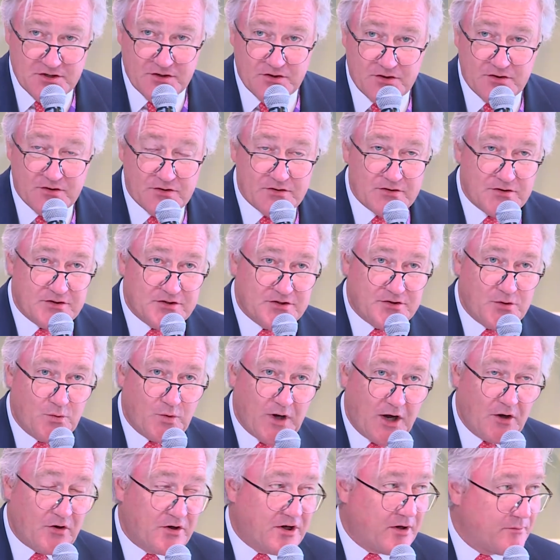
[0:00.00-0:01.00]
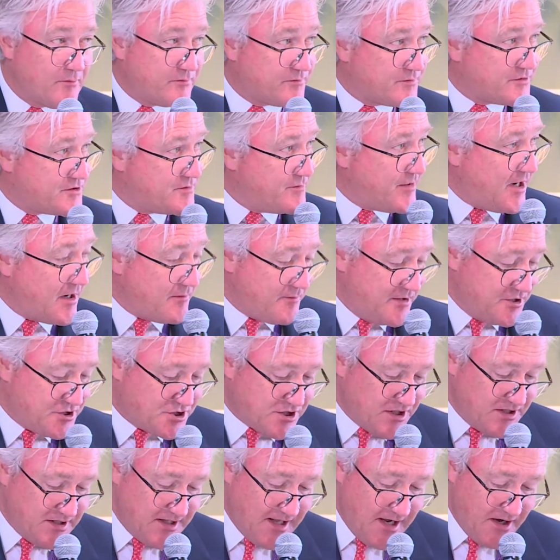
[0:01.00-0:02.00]
to welcome to my
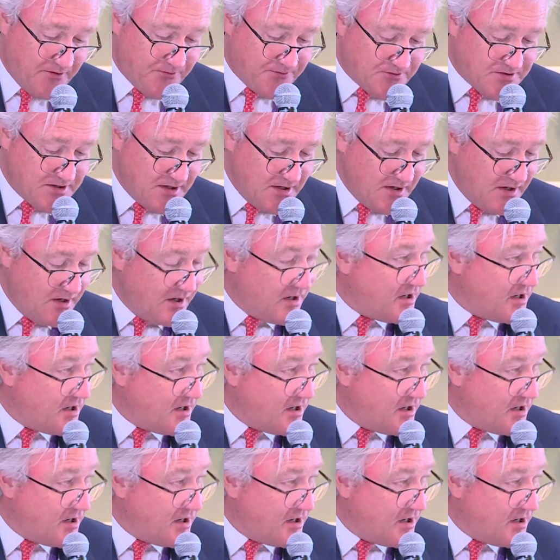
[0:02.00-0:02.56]
immediate left